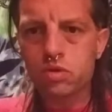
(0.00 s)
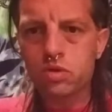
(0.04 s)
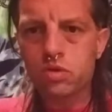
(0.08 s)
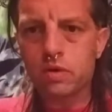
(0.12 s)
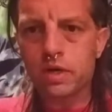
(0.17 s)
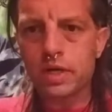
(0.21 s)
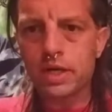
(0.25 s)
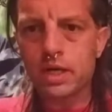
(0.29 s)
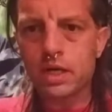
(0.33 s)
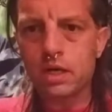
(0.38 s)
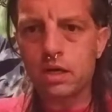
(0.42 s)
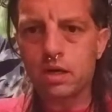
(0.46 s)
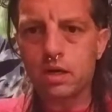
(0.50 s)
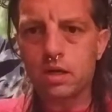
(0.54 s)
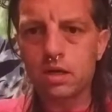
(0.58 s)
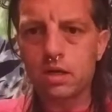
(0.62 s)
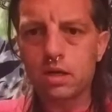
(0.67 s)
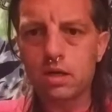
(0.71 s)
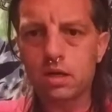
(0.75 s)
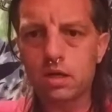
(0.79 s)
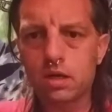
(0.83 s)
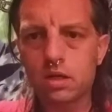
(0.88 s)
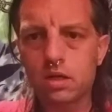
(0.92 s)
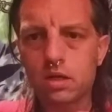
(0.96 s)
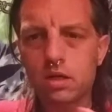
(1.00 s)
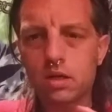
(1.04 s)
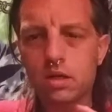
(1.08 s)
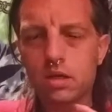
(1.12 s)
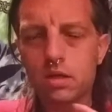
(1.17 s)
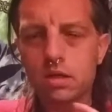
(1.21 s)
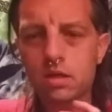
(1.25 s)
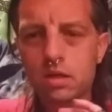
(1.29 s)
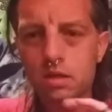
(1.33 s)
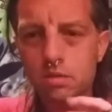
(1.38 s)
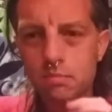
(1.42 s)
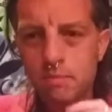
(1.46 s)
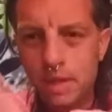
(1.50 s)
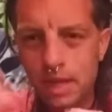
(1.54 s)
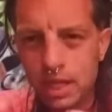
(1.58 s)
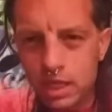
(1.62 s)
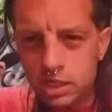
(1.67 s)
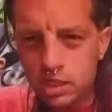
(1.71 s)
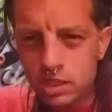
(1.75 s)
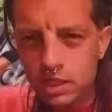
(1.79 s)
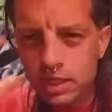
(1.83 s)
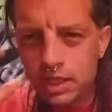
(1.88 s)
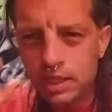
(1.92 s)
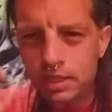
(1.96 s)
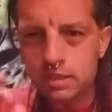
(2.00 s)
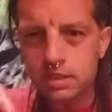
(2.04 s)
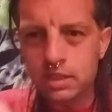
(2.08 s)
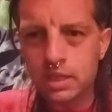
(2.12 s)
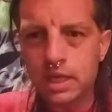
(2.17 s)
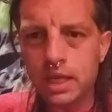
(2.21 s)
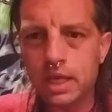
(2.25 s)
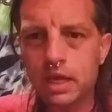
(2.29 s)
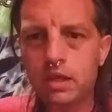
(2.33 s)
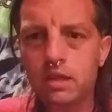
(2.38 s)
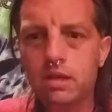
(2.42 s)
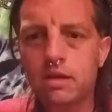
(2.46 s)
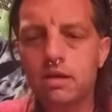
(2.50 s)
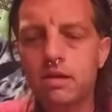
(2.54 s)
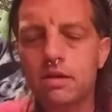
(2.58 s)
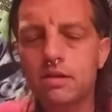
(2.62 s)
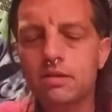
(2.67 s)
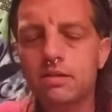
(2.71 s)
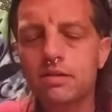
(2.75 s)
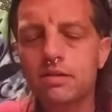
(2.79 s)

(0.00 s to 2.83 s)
Right here. Imagine that together.